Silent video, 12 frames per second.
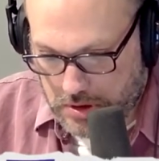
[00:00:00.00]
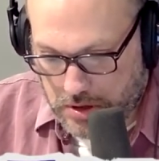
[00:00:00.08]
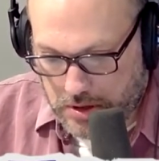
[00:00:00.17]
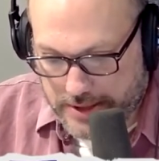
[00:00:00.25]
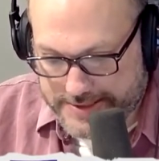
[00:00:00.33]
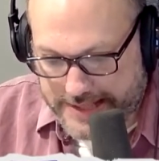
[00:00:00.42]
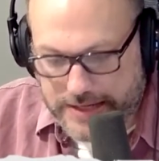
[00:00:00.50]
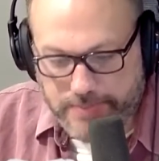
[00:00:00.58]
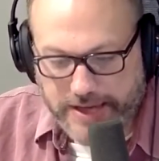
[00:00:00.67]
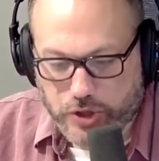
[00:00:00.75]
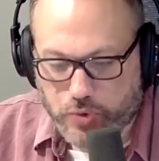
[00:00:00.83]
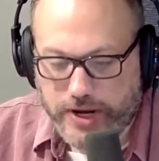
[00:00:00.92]
It's like
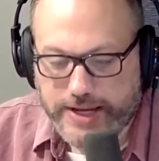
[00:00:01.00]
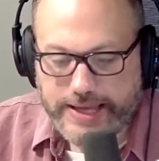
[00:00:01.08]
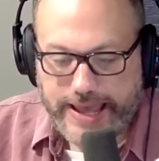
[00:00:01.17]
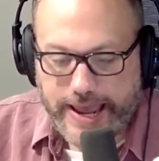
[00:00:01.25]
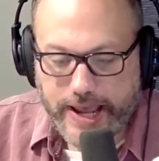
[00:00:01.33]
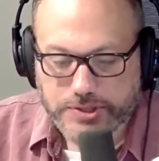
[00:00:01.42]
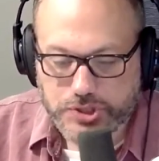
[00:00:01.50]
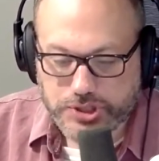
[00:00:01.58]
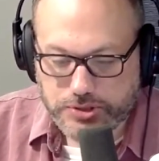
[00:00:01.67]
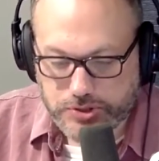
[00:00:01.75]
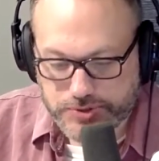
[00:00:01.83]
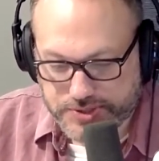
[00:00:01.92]
my great aunt
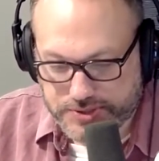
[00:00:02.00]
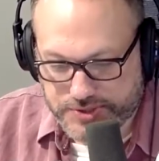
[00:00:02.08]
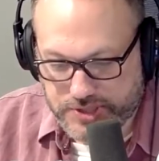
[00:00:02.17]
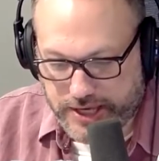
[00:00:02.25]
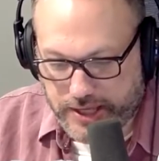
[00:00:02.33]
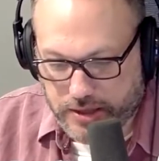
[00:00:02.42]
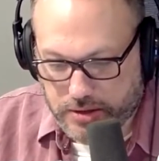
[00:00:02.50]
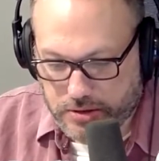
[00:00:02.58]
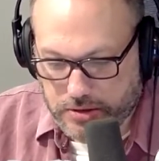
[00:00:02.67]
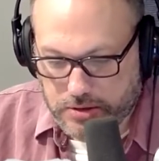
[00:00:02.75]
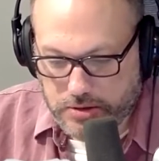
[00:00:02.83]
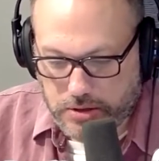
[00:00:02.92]
used to say
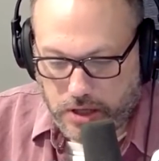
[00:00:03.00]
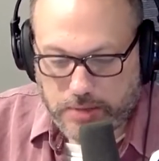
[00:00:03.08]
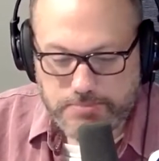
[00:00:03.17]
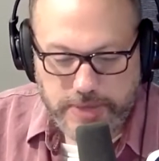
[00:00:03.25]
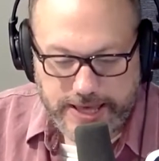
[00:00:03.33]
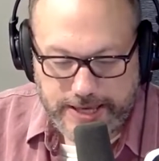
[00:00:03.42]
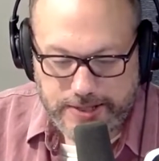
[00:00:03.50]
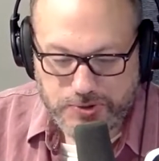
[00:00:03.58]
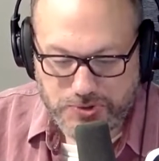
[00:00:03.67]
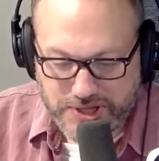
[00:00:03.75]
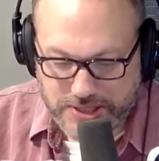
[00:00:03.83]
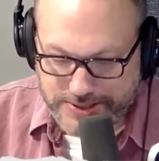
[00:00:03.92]
a man
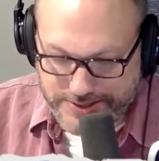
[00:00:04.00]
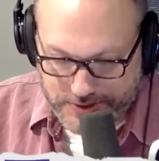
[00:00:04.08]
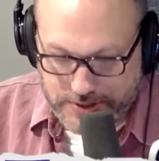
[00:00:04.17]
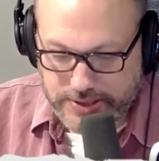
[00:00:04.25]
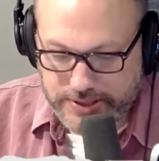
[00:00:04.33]
who constantly